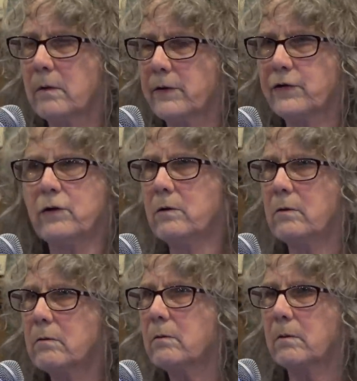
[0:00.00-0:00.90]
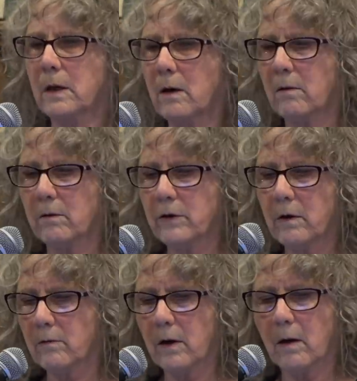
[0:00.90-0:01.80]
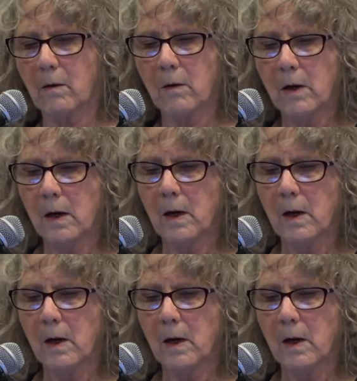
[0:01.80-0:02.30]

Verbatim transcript: It's new, you know, you don't know.